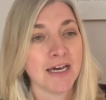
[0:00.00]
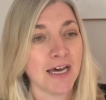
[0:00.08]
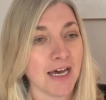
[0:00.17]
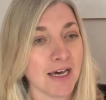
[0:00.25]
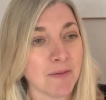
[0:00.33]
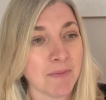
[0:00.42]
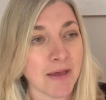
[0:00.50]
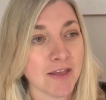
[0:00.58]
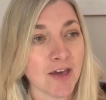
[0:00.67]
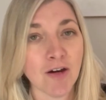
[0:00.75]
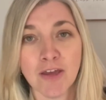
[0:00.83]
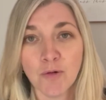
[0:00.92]
And
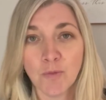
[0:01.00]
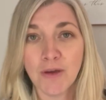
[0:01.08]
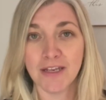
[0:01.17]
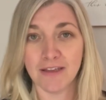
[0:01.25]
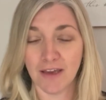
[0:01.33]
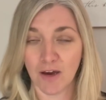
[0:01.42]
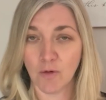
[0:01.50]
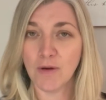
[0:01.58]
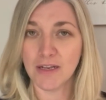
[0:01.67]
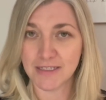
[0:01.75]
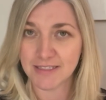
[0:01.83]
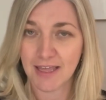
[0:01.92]
y'all
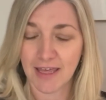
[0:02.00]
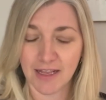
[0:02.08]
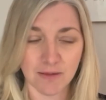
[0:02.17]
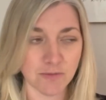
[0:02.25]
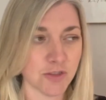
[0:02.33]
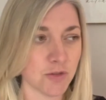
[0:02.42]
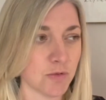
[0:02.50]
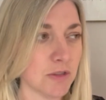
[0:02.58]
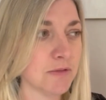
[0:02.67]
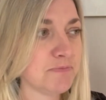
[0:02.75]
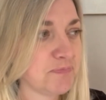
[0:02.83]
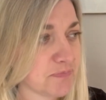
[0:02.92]
witness that, I'm
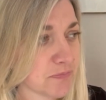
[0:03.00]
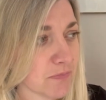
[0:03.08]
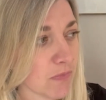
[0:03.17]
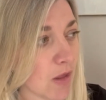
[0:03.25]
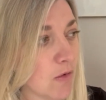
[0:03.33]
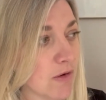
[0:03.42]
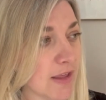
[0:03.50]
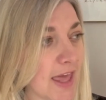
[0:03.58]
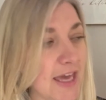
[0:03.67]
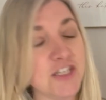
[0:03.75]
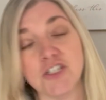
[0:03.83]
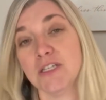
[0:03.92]
sure, on
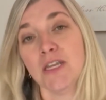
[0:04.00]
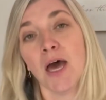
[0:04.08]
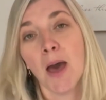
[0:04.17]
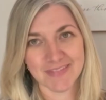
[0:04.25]
occasion.